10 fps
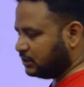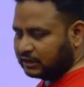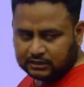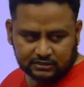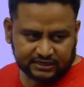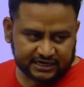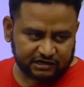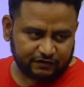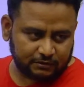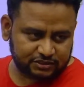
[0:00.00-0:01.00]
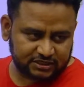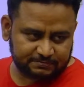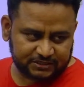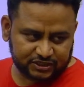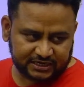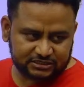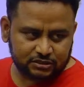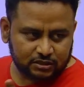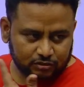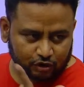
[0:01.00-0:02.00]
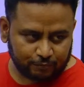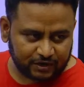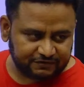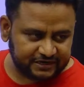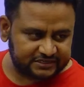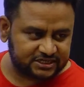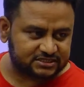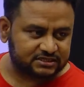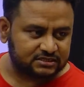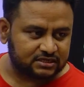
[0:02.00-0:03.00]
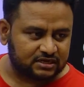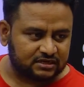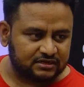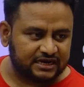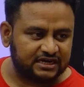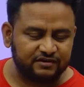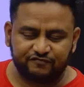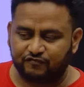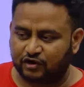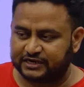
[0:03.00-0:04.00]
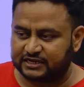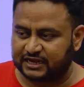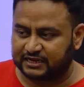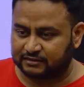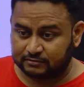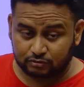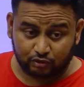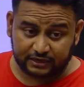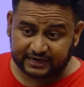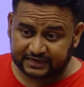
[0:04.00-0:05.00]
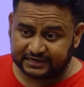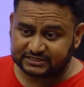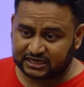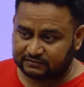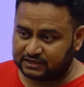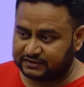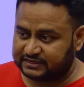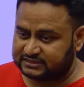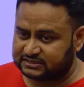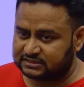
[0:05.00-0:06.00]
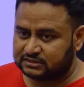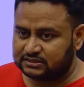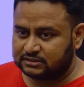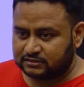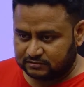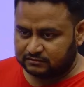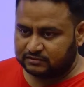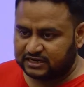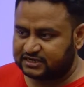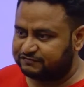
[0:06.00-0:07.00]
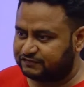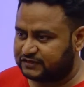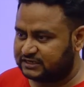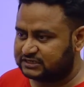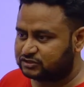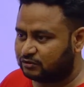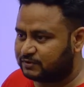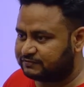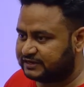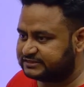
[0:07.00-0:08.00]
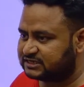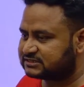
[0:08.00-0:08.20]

the date of adoption is mentioned as November 26, 1949. Don't write it as January 26, 1950. It is November 26,